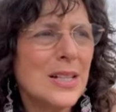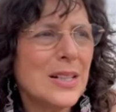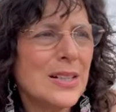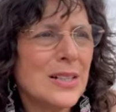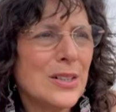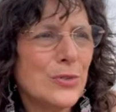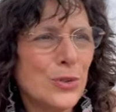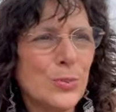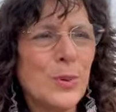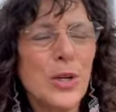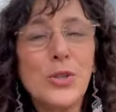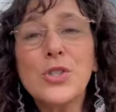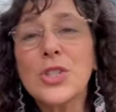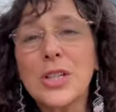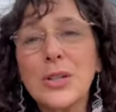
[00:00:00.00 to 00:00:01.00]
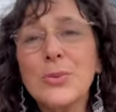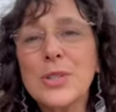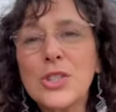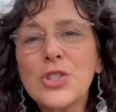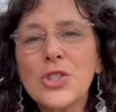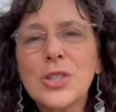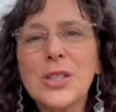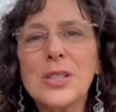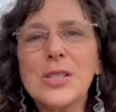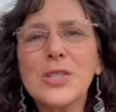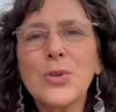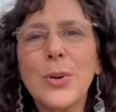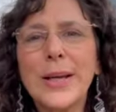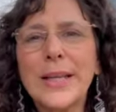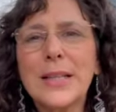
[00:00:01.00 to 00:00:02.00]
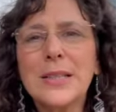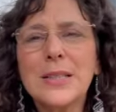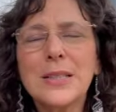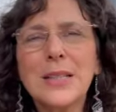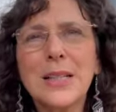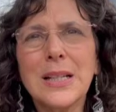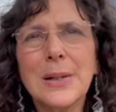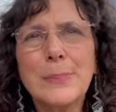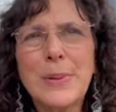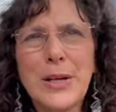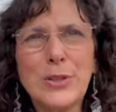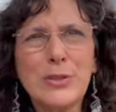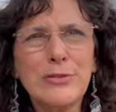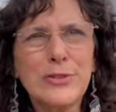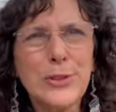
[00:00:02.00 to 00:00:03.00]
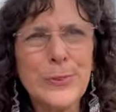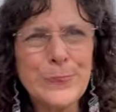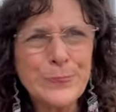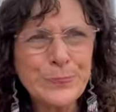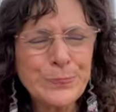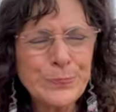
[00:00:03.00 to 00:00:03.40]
uh, group coaching, which is quite uh, powerful.